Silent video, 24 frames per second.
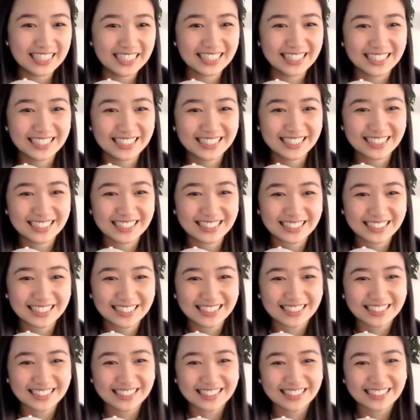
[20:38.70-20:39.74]

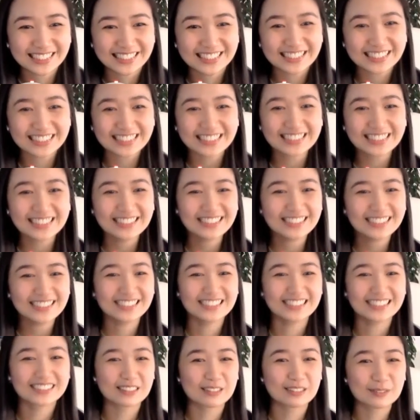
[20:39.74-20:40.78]

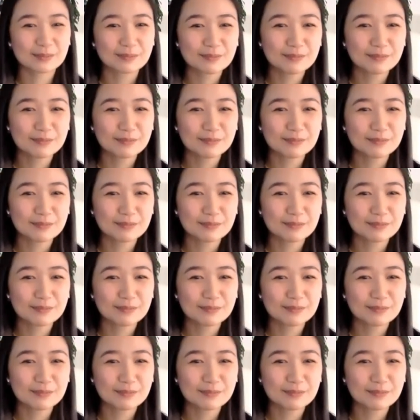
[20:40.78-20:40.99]
(silent)